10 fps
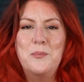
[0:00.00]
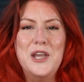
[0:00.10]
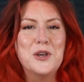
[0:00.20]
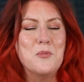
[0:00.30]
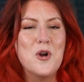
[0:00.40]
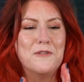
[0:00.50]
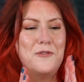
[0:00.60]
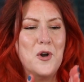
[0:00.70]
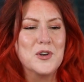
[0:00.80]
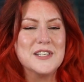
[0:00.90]
being more
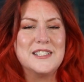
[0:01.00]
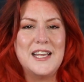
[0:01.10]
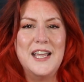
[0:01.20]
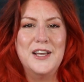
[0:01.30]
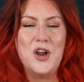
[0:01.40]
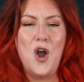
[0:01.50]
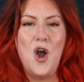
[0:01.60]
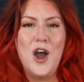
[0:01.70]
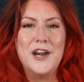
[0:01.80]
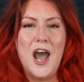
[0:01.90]
focused in
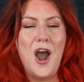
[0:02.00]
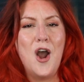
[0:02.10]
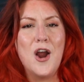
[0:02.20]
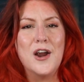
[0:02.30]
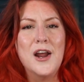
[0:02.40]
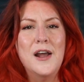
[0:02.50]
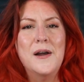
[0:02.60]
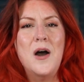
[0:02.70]
on our